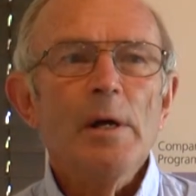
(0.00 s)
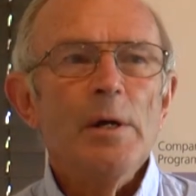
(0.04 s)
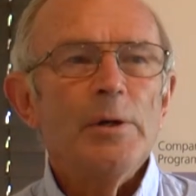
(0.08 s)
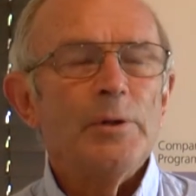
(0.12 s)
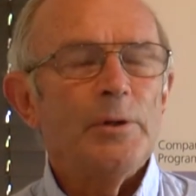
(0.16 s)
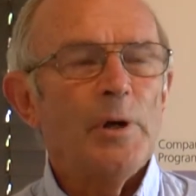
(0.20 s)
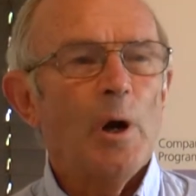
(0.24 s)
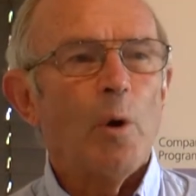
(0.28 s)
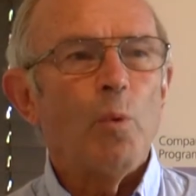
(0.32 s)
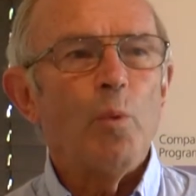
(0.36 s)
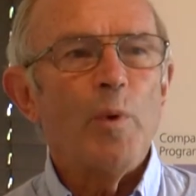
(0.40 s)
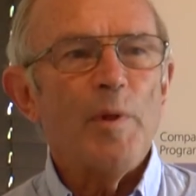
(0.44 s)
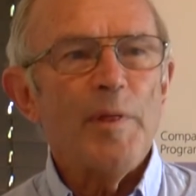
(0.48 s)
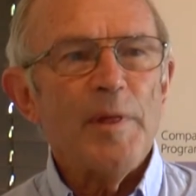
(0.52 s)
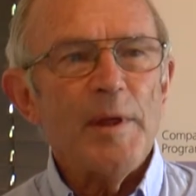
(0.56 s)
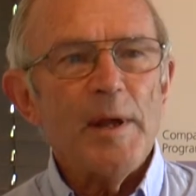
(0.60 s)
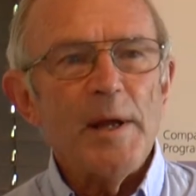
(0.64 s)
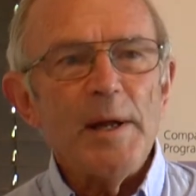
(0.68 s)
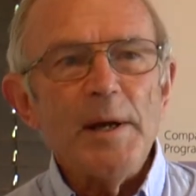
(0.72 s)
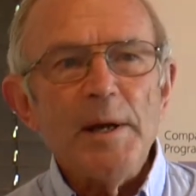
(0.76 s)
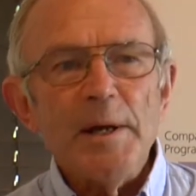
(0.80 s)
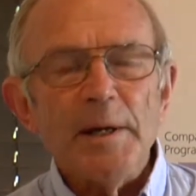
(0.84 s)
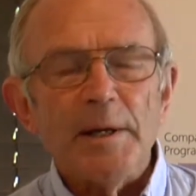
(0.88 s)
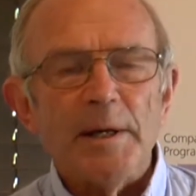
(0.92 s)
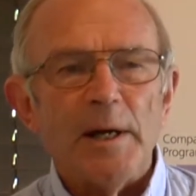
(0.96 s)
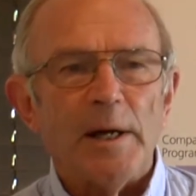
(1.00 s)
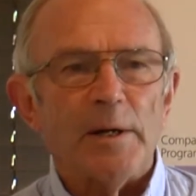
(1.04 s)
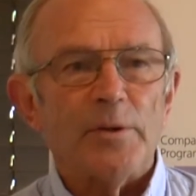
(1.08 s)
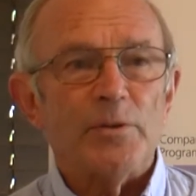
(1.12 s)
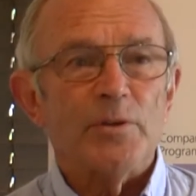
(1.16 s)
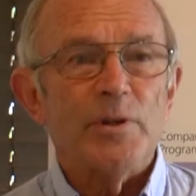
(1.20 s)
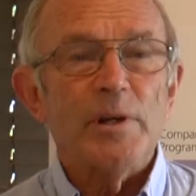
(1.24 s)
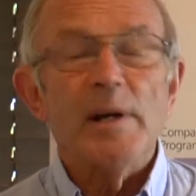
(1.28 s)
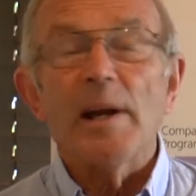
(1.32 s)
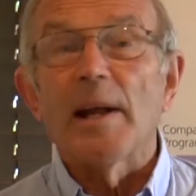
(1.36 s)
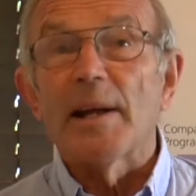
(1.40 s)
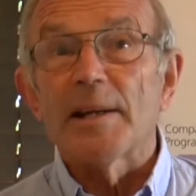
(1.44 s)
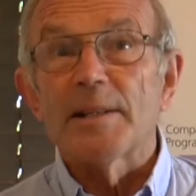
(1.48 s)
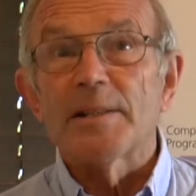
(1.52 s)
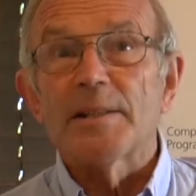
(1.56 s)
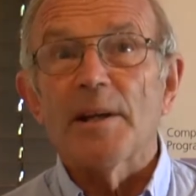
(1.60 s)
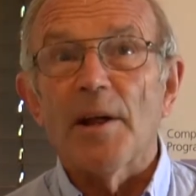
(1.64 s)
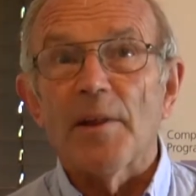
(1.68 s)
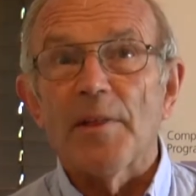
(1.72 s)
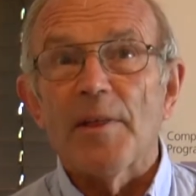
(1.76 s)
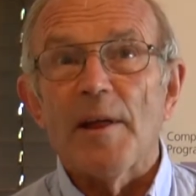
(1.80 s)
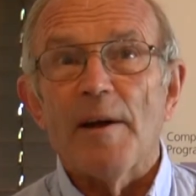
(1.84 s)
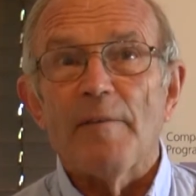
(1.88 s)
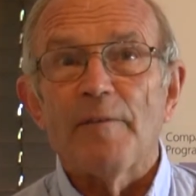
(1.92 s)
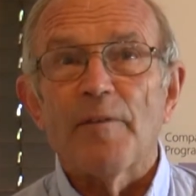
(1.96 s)
Now, within a country like
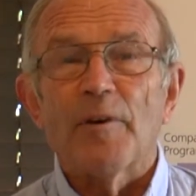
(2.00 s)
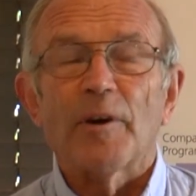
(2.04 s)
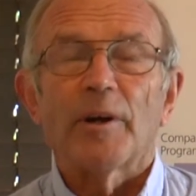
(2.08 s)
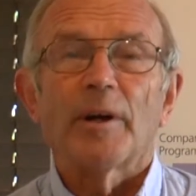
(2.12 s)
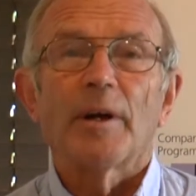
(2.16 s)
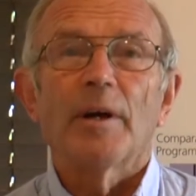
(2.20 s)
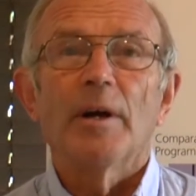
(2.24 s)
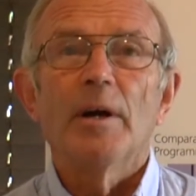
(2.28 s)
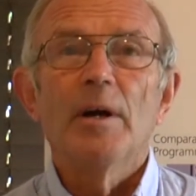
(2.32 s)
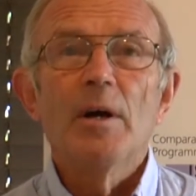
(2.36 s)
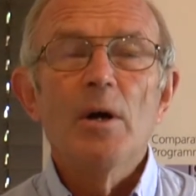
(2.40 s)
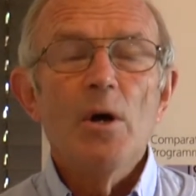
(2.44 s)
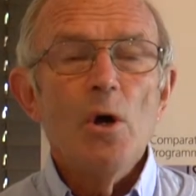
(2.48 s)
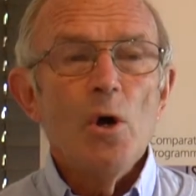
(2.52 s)
South Africa,